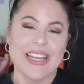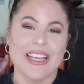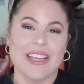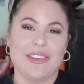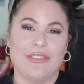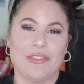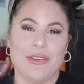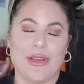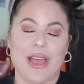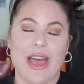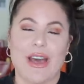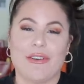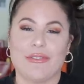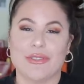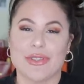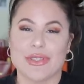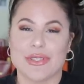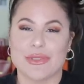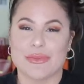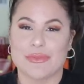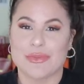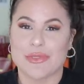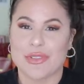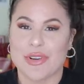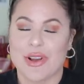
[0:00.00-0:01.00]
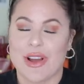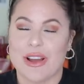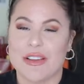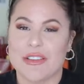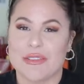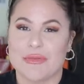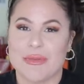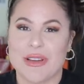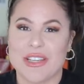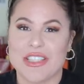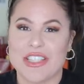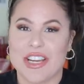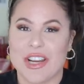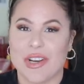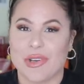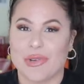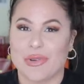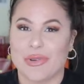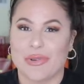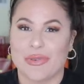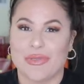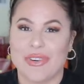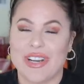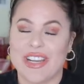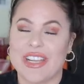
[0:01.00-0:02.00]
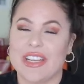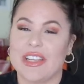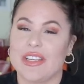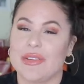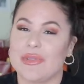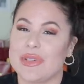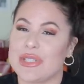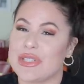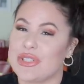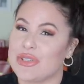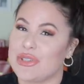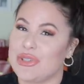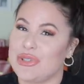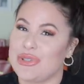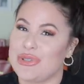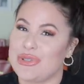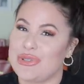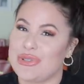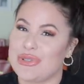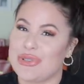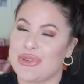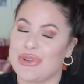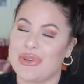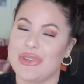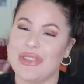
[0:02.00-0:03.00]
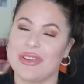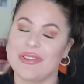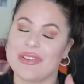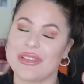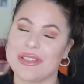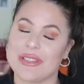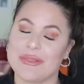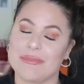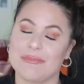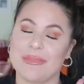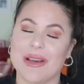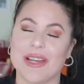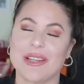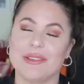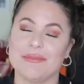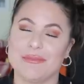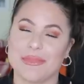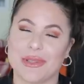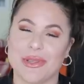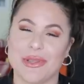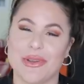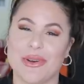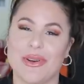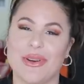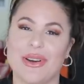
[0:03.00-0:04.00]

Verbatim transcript: If you haven't subscribed to my channel already and you wish to do so, there is a button below.